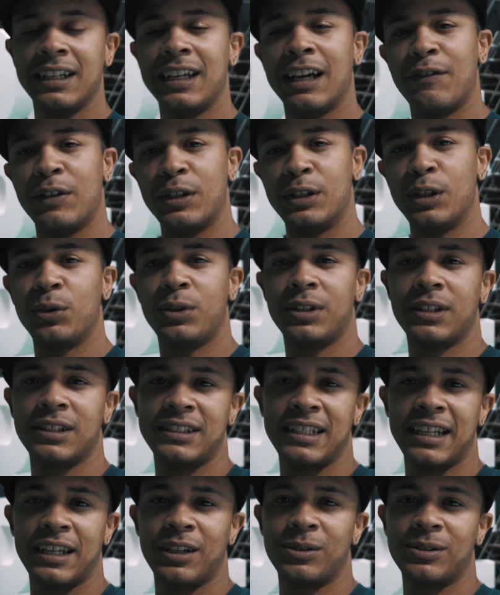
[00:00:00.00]
If you're new to the
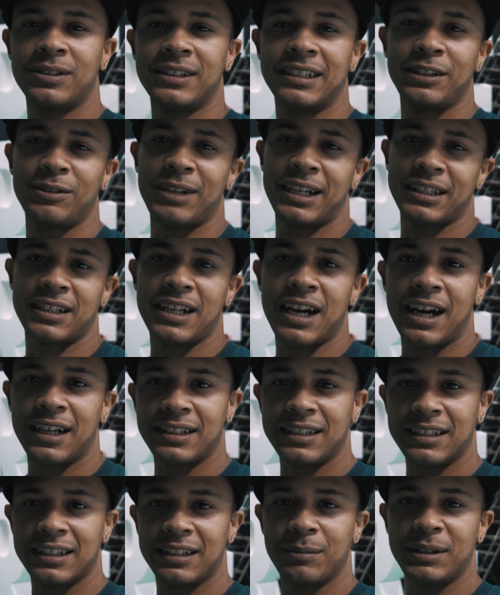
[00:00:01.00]
channel and you like the
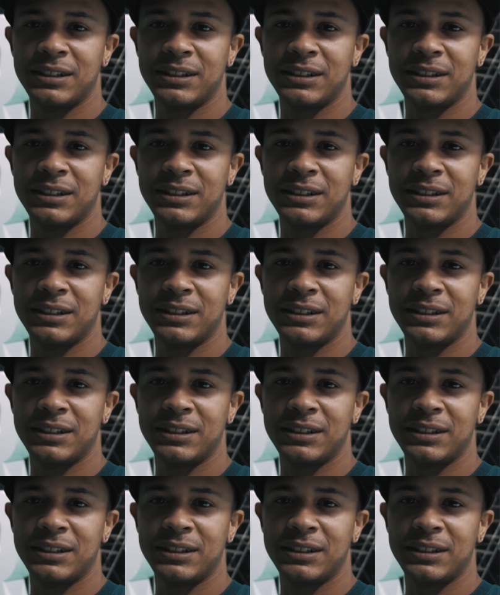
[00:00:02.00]
content,